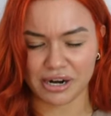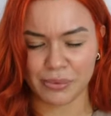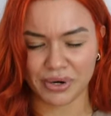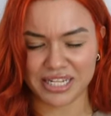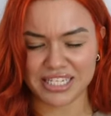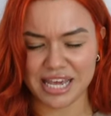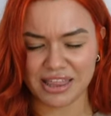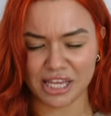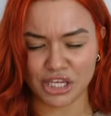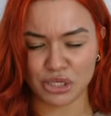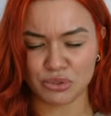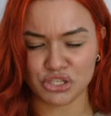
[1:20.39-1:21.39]
I want to say
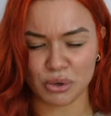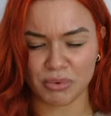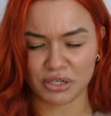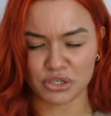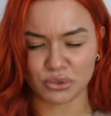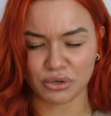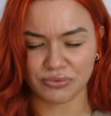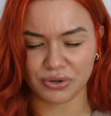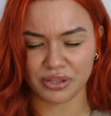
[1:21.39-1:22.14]
thank you so much, Lord,